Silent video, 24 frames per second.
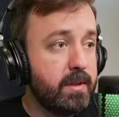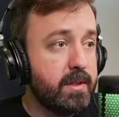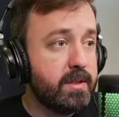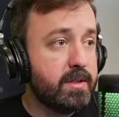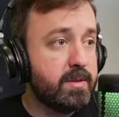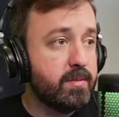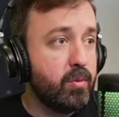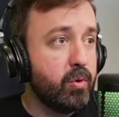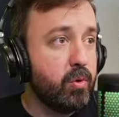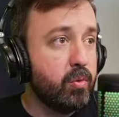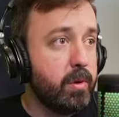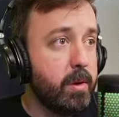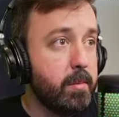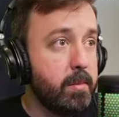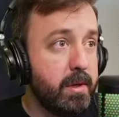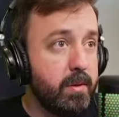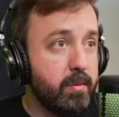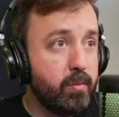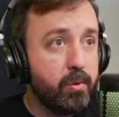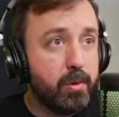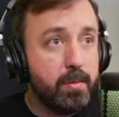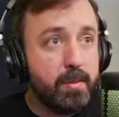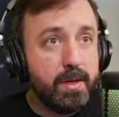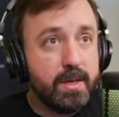It's more
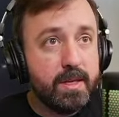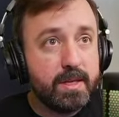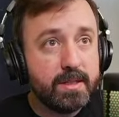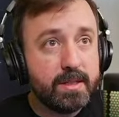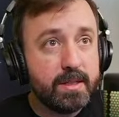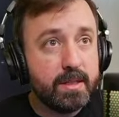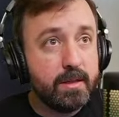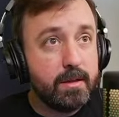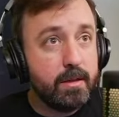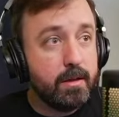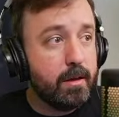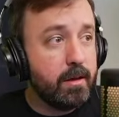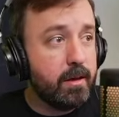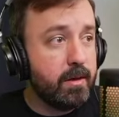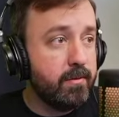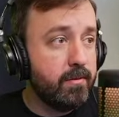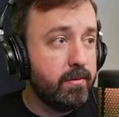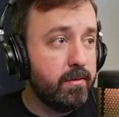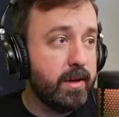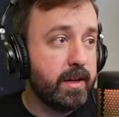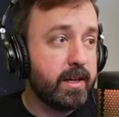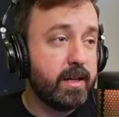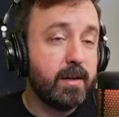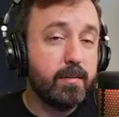reminiscent
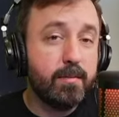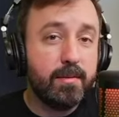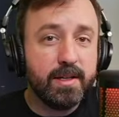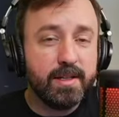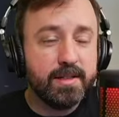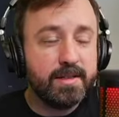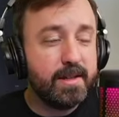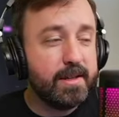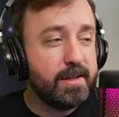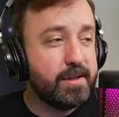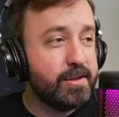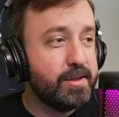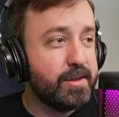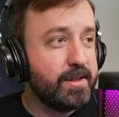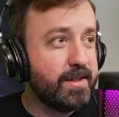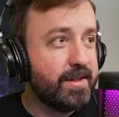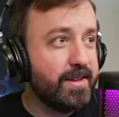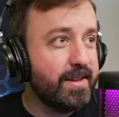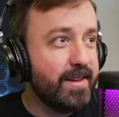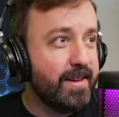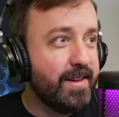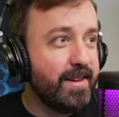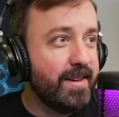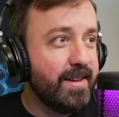of like a
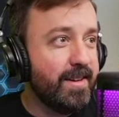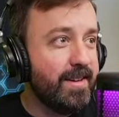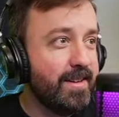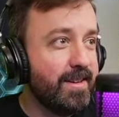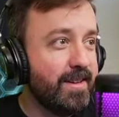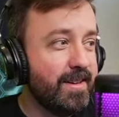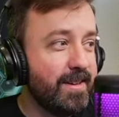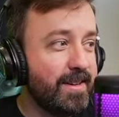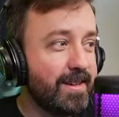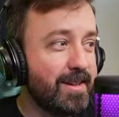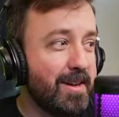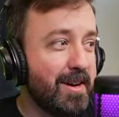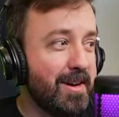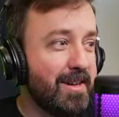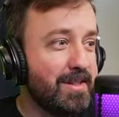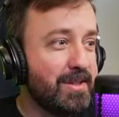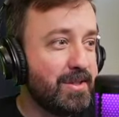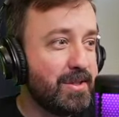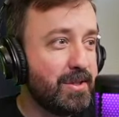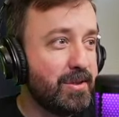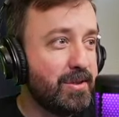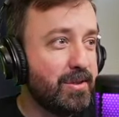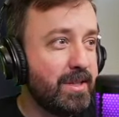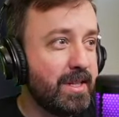PlayStation
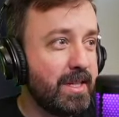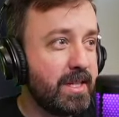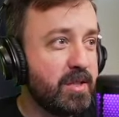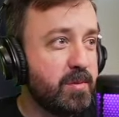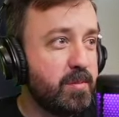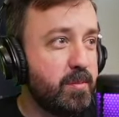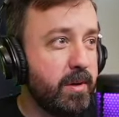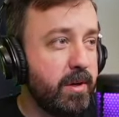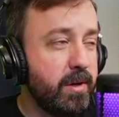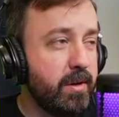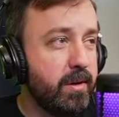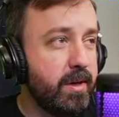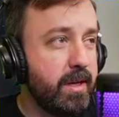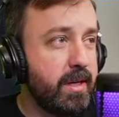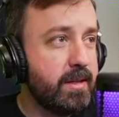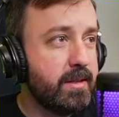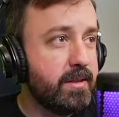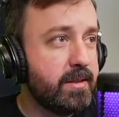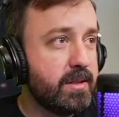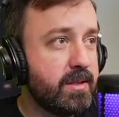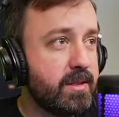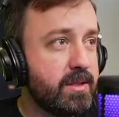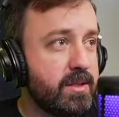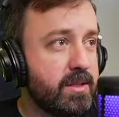console
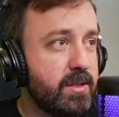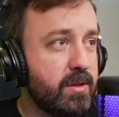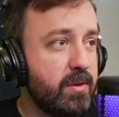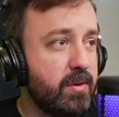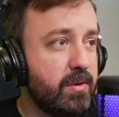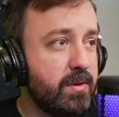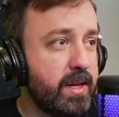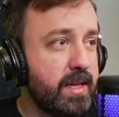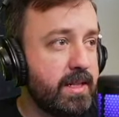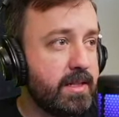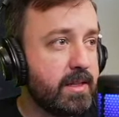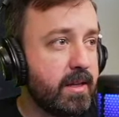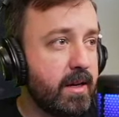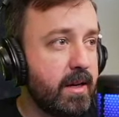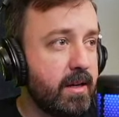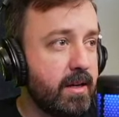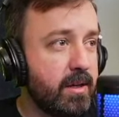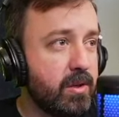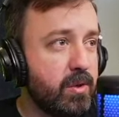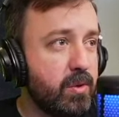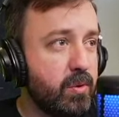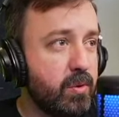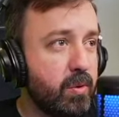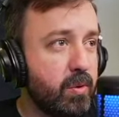experience, and so that's kind
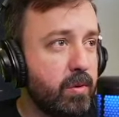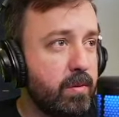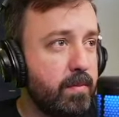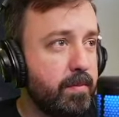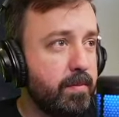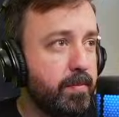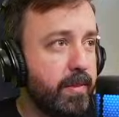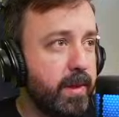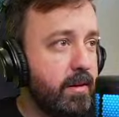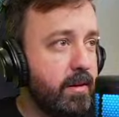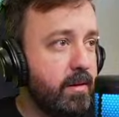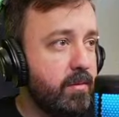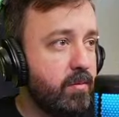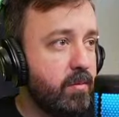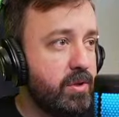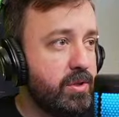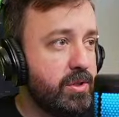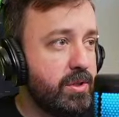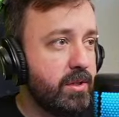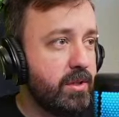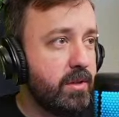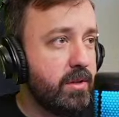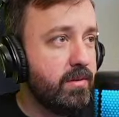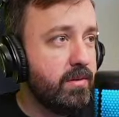of cool. And then
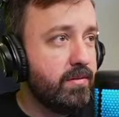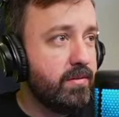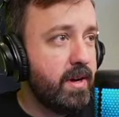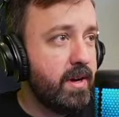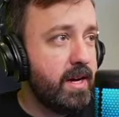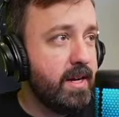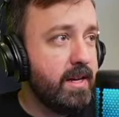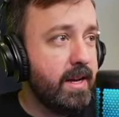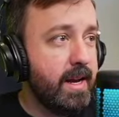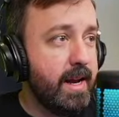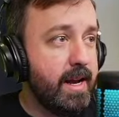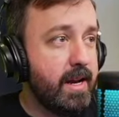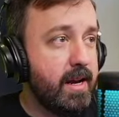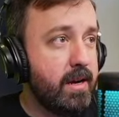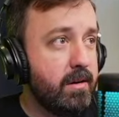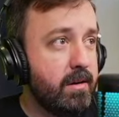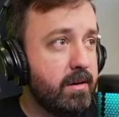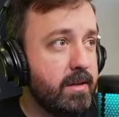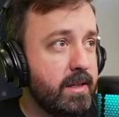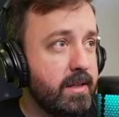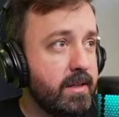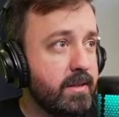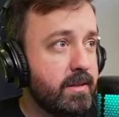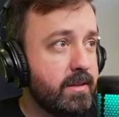what you're going to find
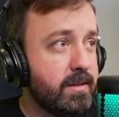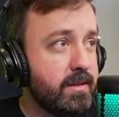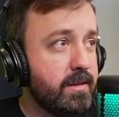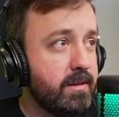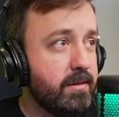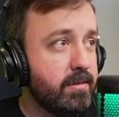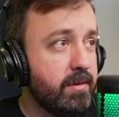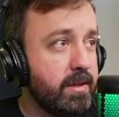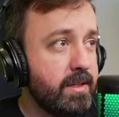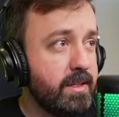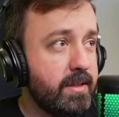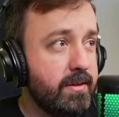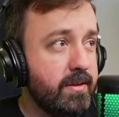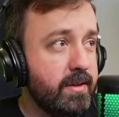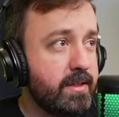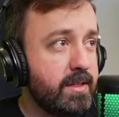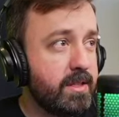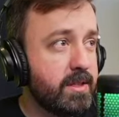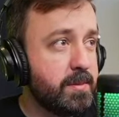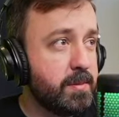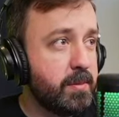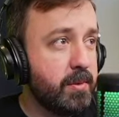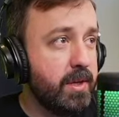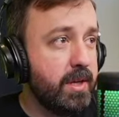now is the rest of
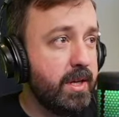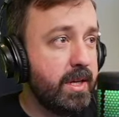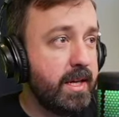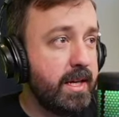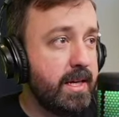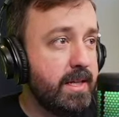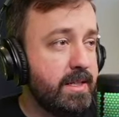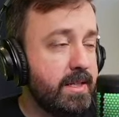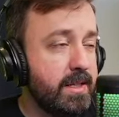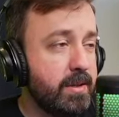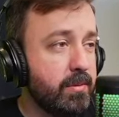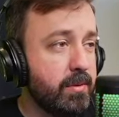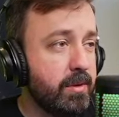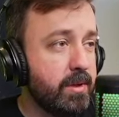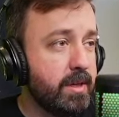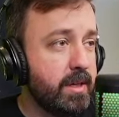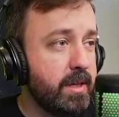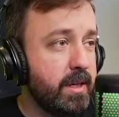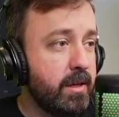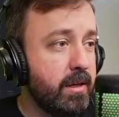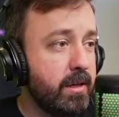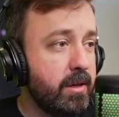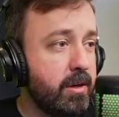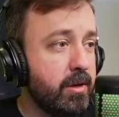this is pretty easy,
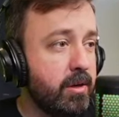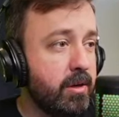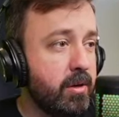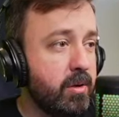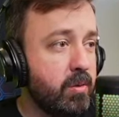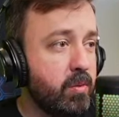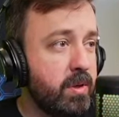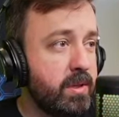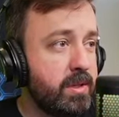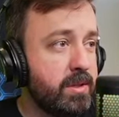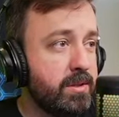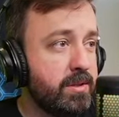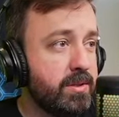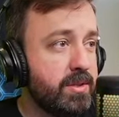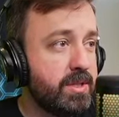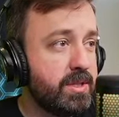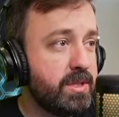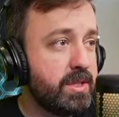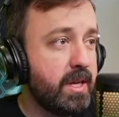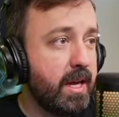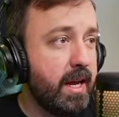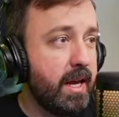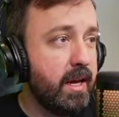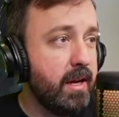really. You're going to want to
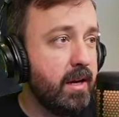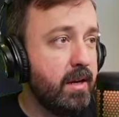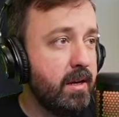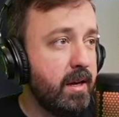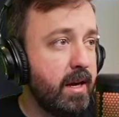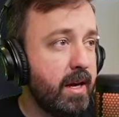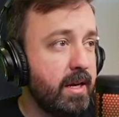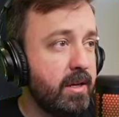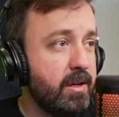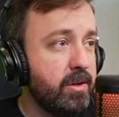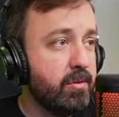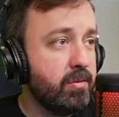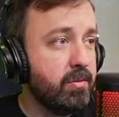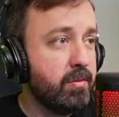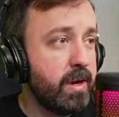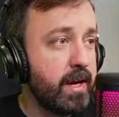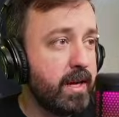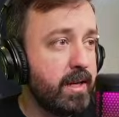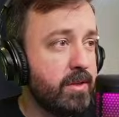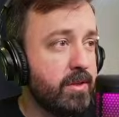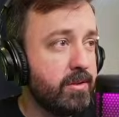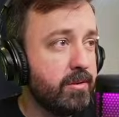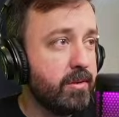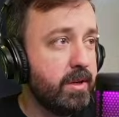scan a
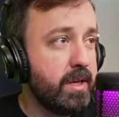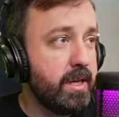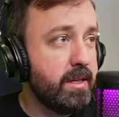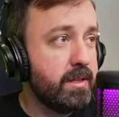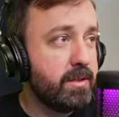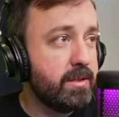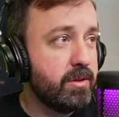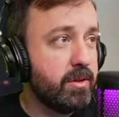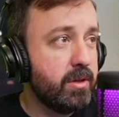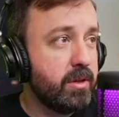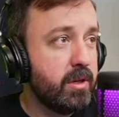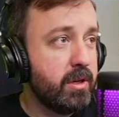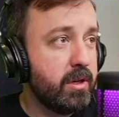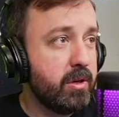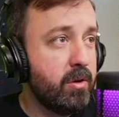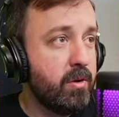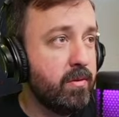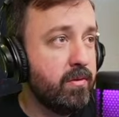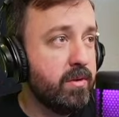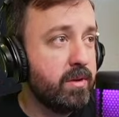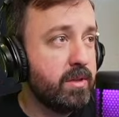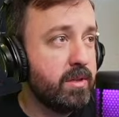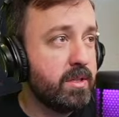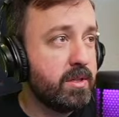directory. So you're going to go
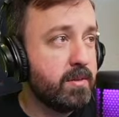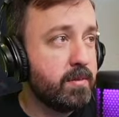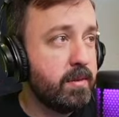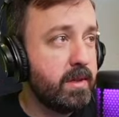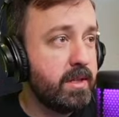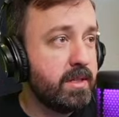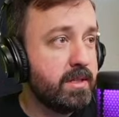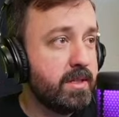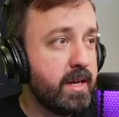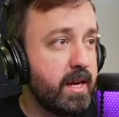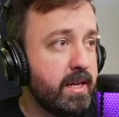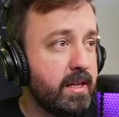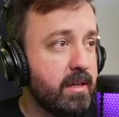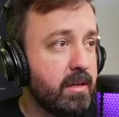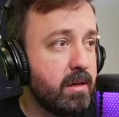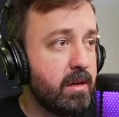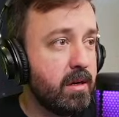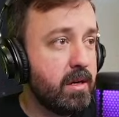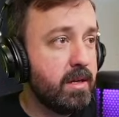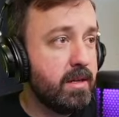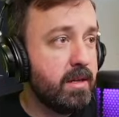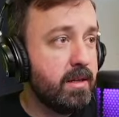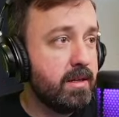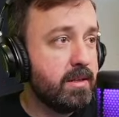over to this plus
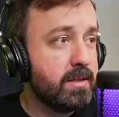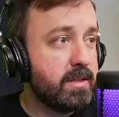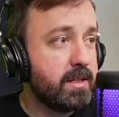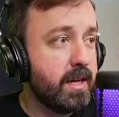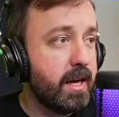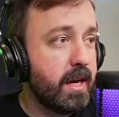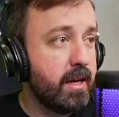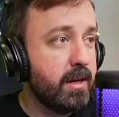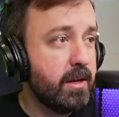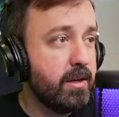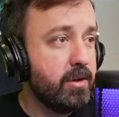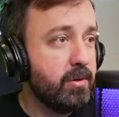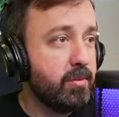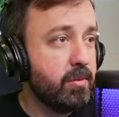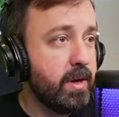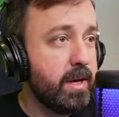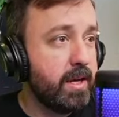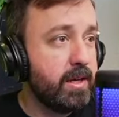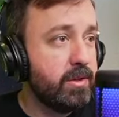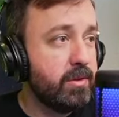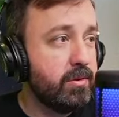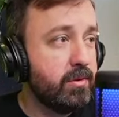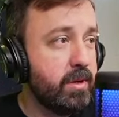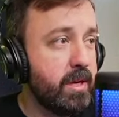icon, scan a
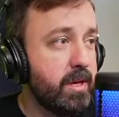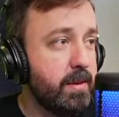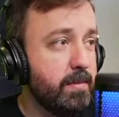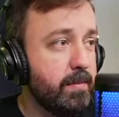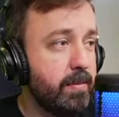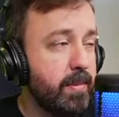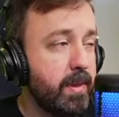directory,